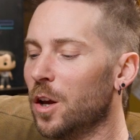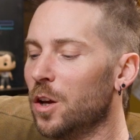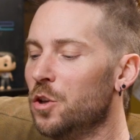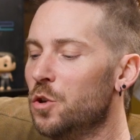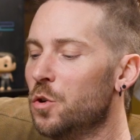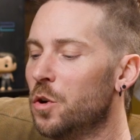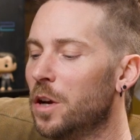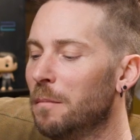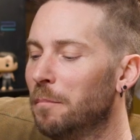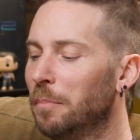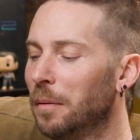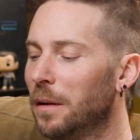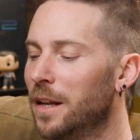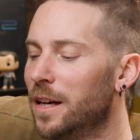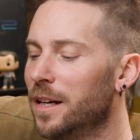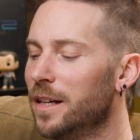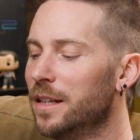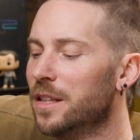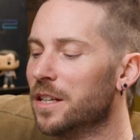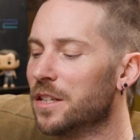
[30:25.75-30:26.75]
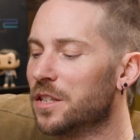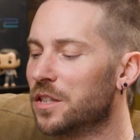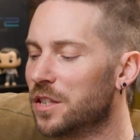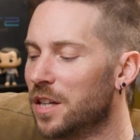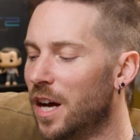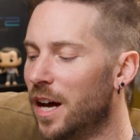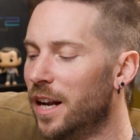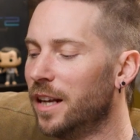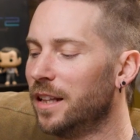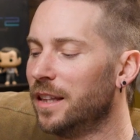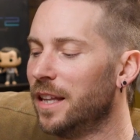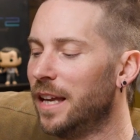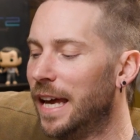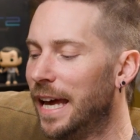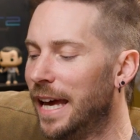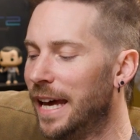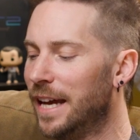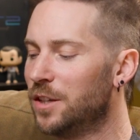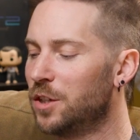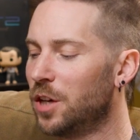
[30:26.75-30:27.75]
You can plug the Sonic the
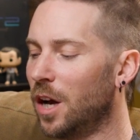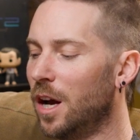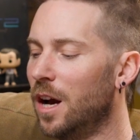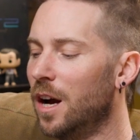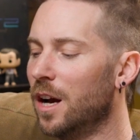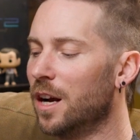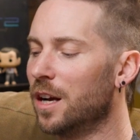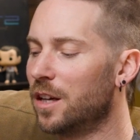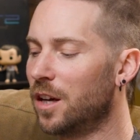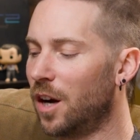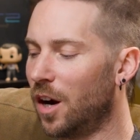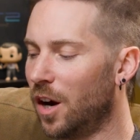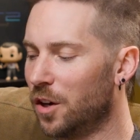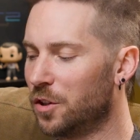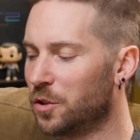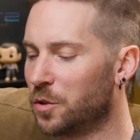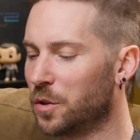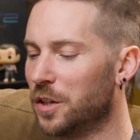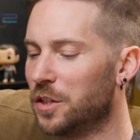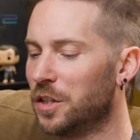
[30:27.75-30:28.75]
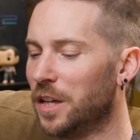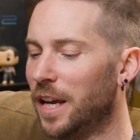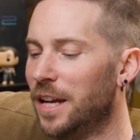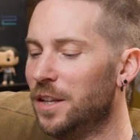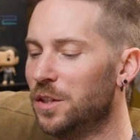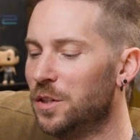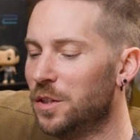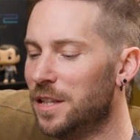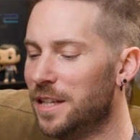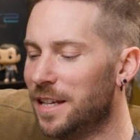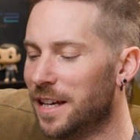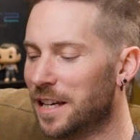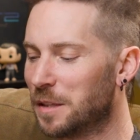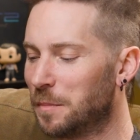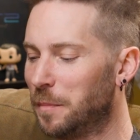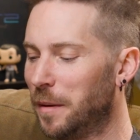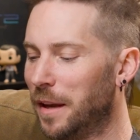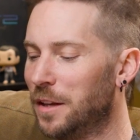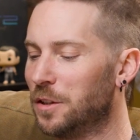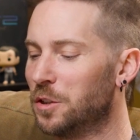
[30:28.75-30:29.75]
Hedgehog cartridge into the
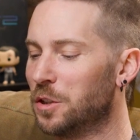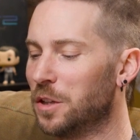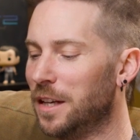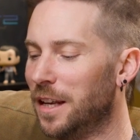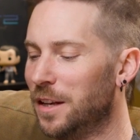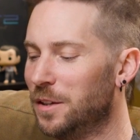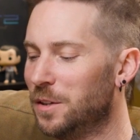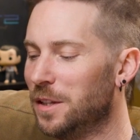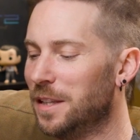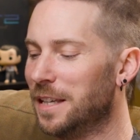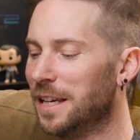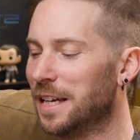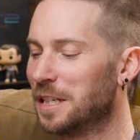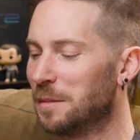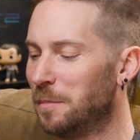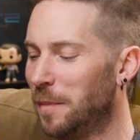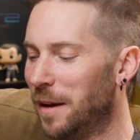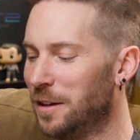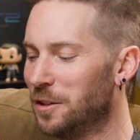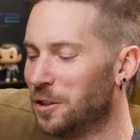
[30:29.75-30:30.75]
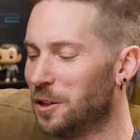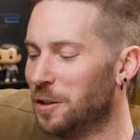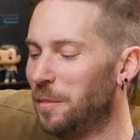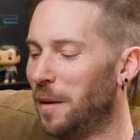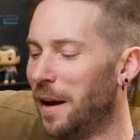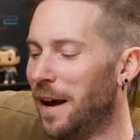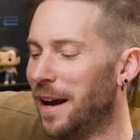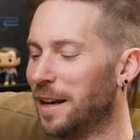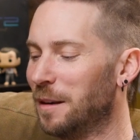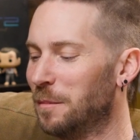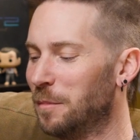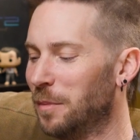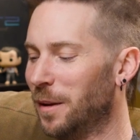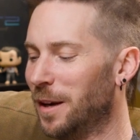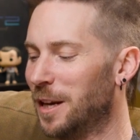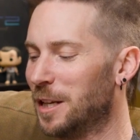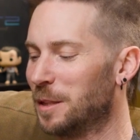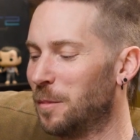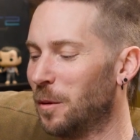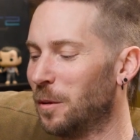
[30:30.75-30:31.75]
expansion pack, and
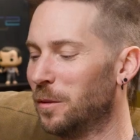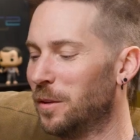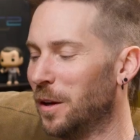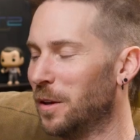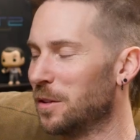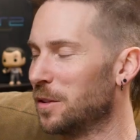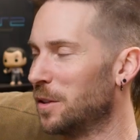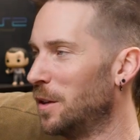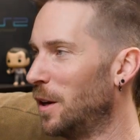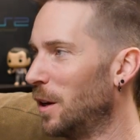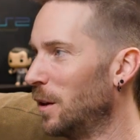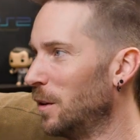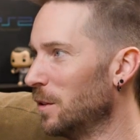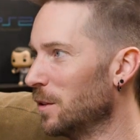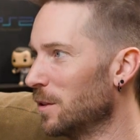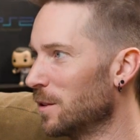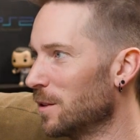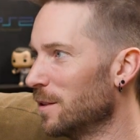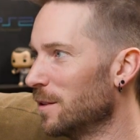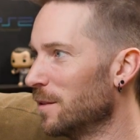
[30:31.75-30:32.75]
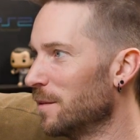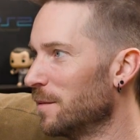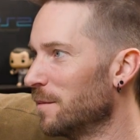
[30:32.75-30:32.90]
play as both Tails and Knuckles.